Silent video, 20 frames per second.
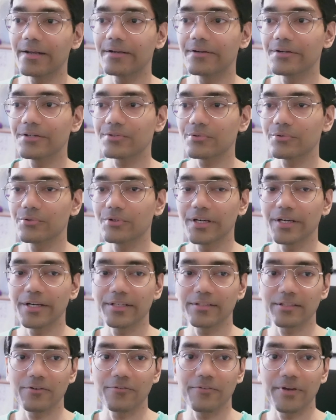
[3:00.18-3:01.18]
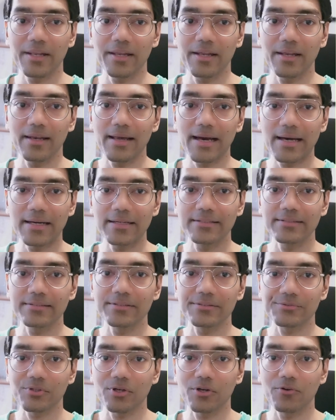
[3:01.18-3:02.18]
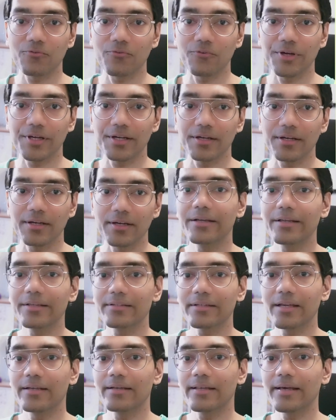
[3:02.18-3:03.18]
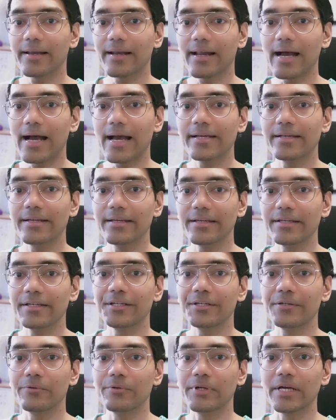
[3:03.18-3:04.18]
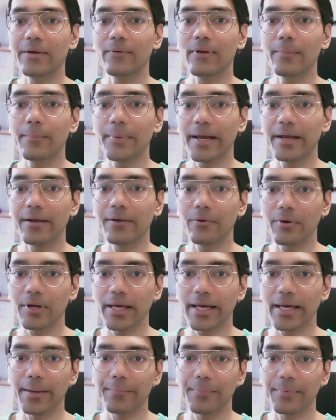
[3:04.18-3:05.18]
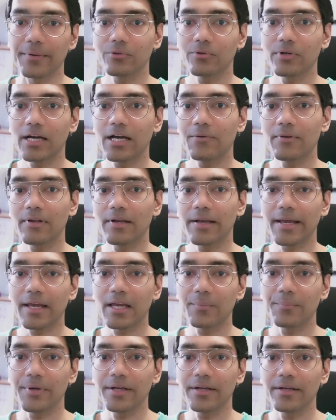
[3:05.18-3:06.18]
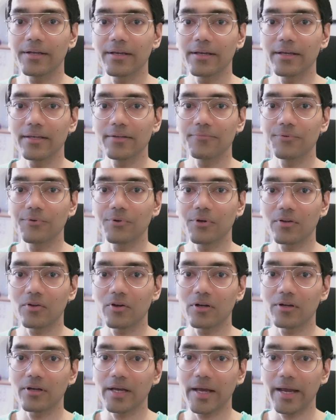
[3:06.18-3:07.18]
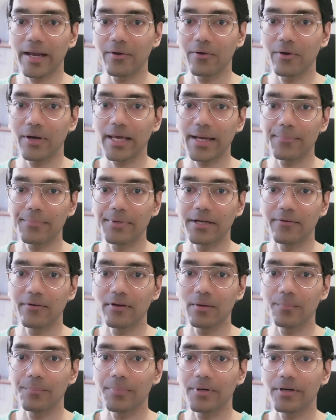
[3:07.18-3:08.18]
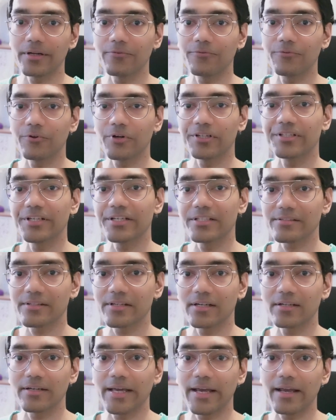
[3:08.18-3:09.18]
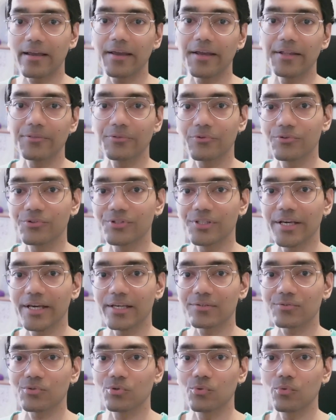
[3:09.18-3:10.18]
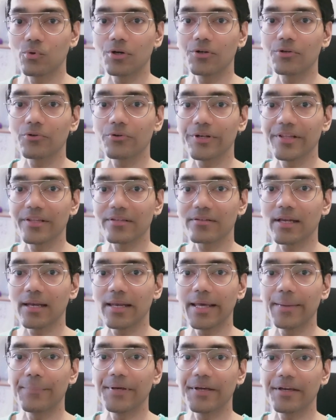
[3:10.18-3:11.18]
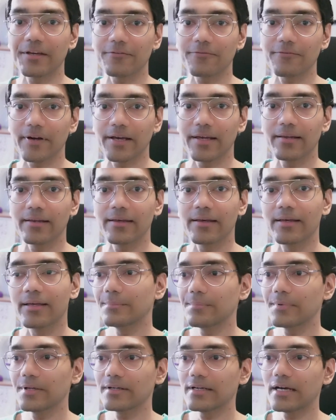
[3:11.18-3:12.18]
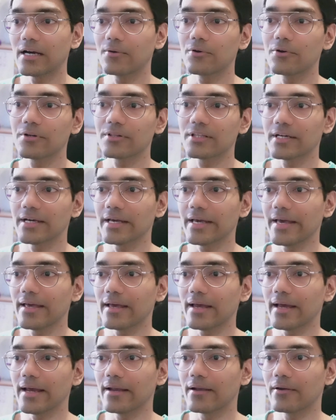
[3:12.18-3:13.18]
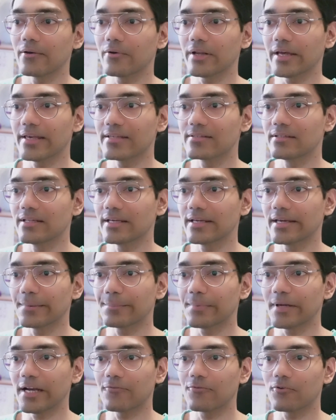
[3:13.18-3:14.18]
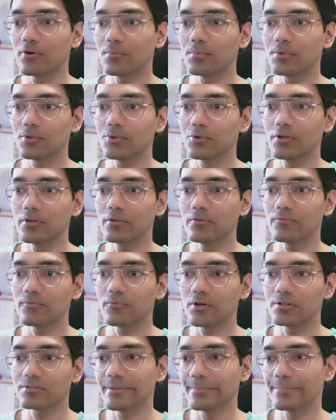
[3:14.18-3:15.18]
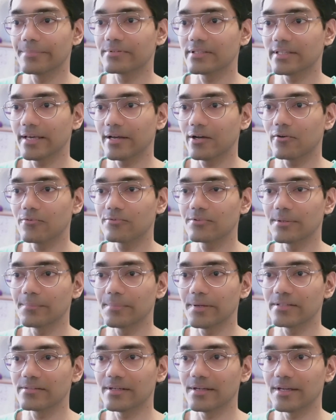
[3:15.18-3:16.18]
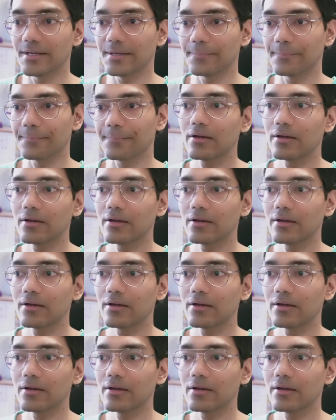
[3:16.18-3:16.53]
Android Studio is a very large software and it is entire IDE to develop Android apps. So I will recommend, if you are not an Android app developer, if you are just a tech enthusiast who want to install APK file, simply download the Android SDK platform tool for sake of simplicity.